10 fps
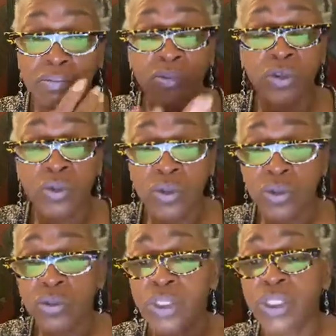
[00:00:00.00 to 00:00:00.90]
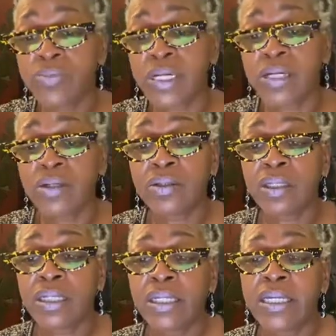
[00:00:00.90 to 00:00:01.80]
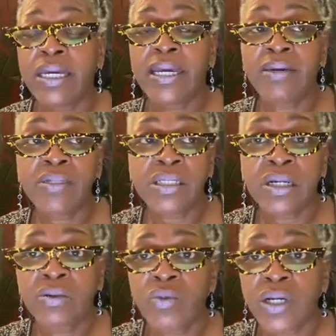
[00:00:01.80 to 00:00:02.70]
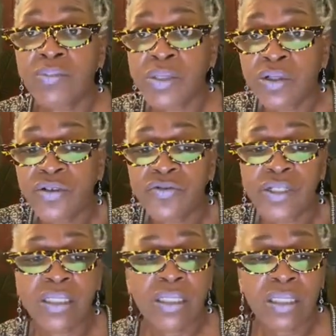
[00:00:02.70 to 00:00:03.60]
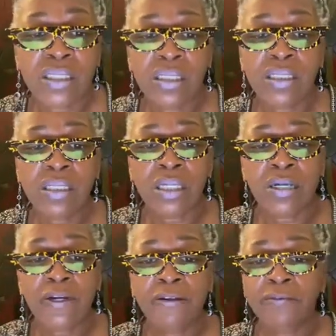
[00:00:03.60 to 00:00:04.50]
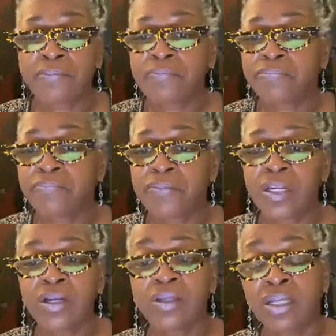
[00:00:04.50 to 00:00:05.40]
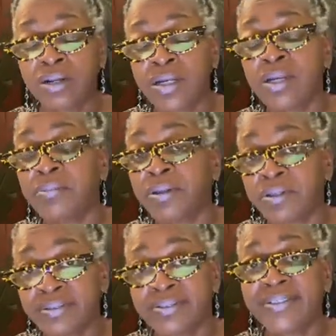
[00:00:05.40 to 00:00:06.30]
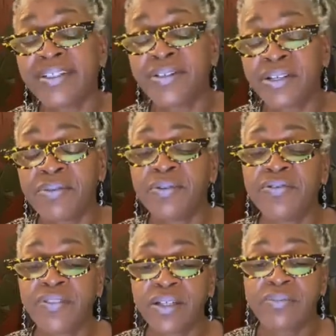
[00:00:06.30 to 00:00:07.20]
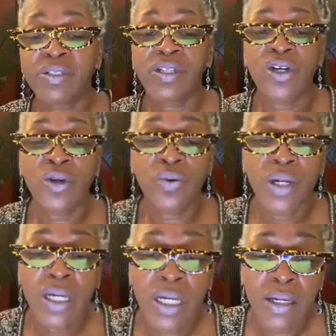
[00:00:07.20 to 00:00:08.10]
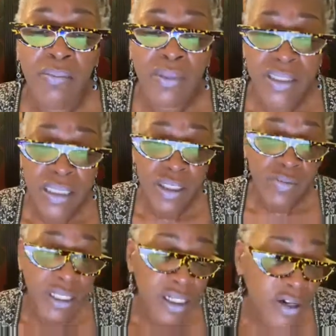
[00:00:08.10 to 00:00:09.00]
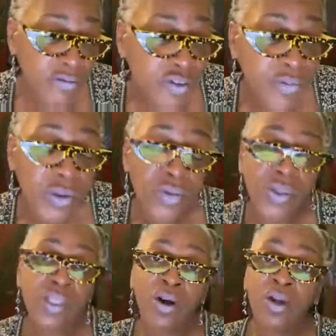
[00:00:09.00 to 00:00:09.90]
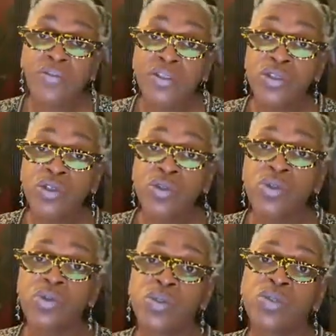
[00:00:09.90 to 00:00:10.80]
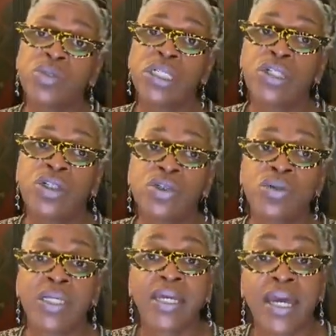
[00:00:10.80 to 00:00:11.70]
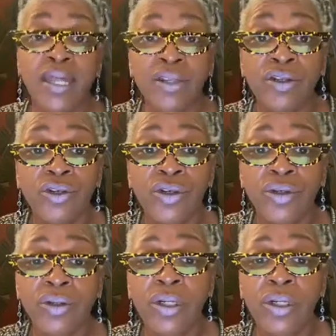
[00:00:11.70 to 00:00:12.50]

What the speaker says: Google, Gmail, Amazon Web Services. There are a number. There are a number of them. So please be comfortable with all of the tools, which would include the calendar